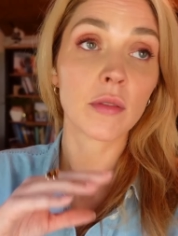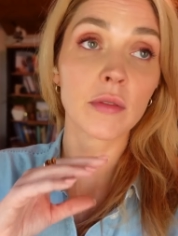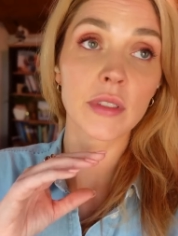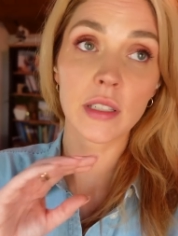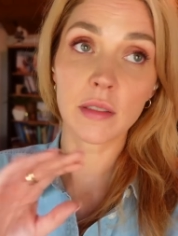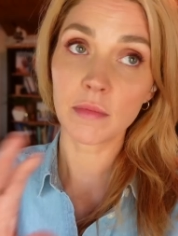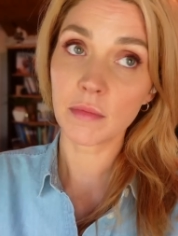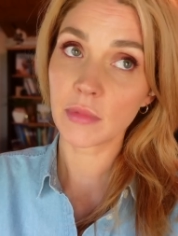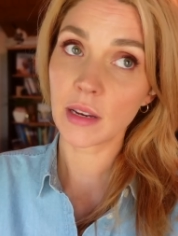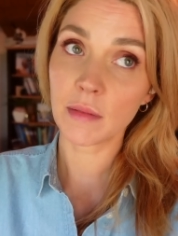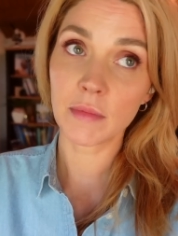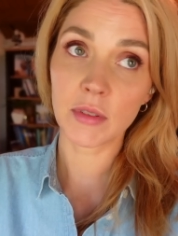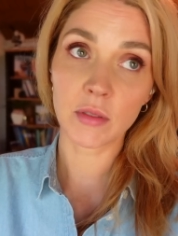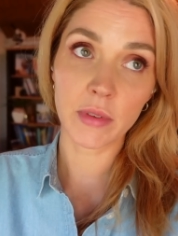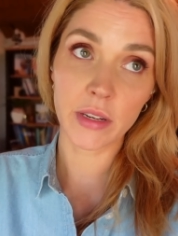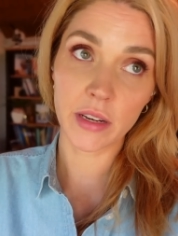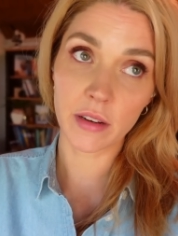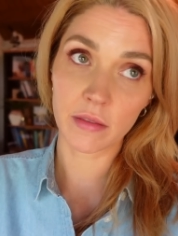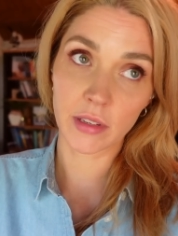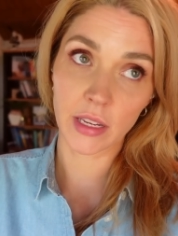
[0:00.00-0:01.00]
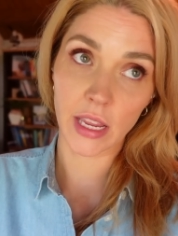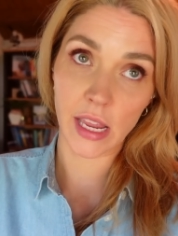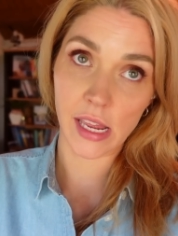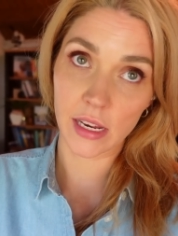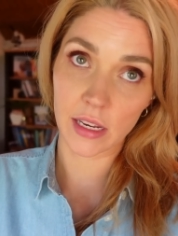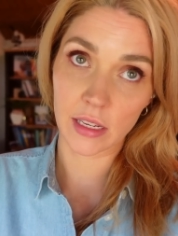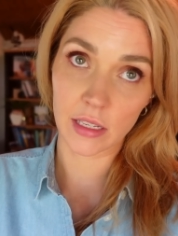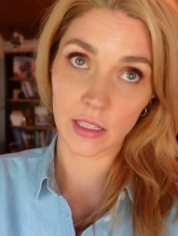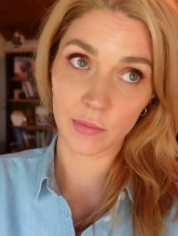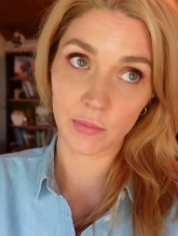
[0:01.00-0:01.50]
Sometimes we don't
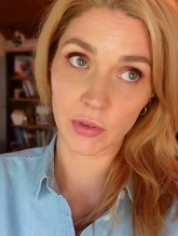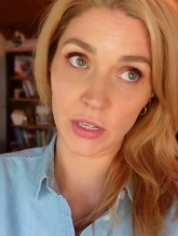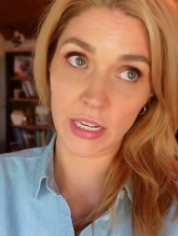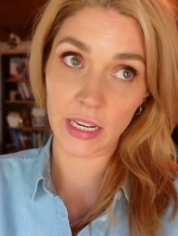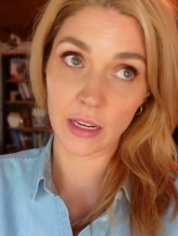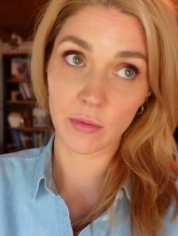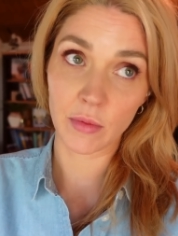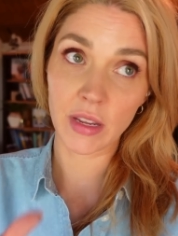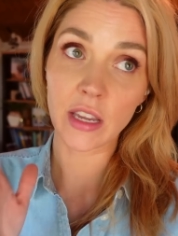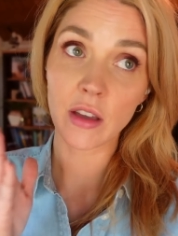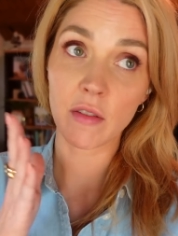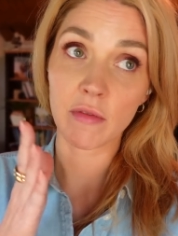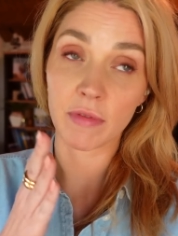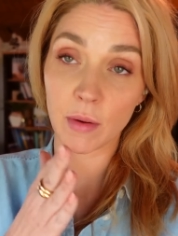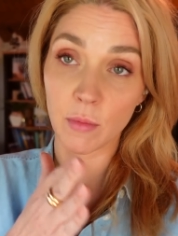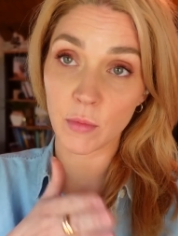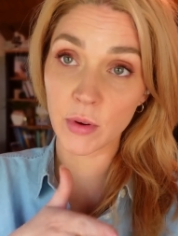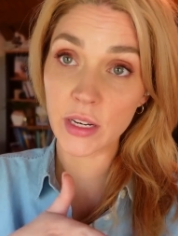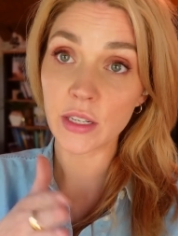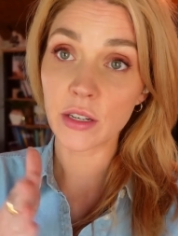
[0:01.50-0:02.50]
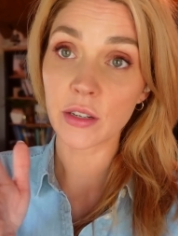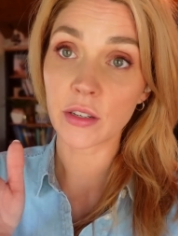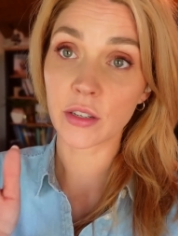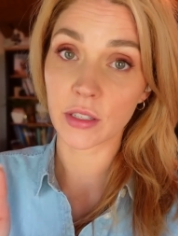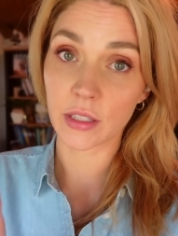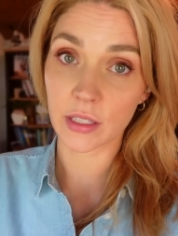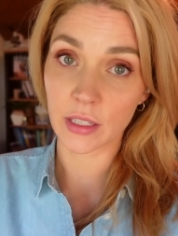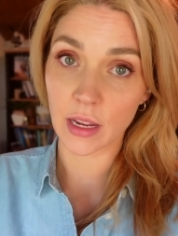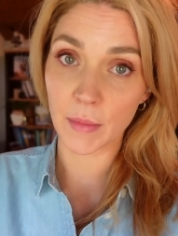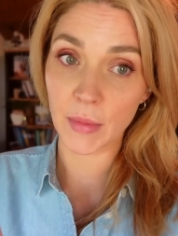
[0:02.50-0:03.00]
get a spring. We go from winter to
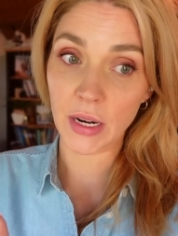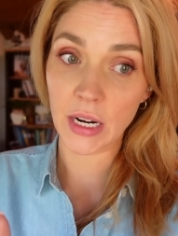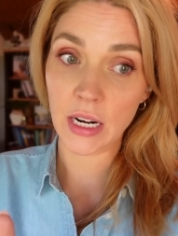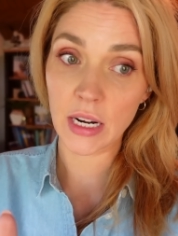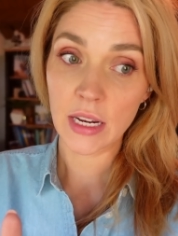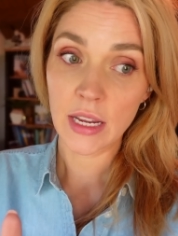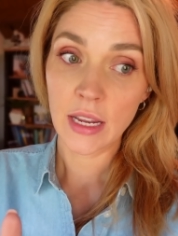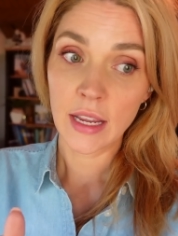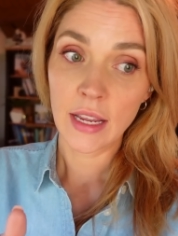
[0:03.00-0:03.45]
summer.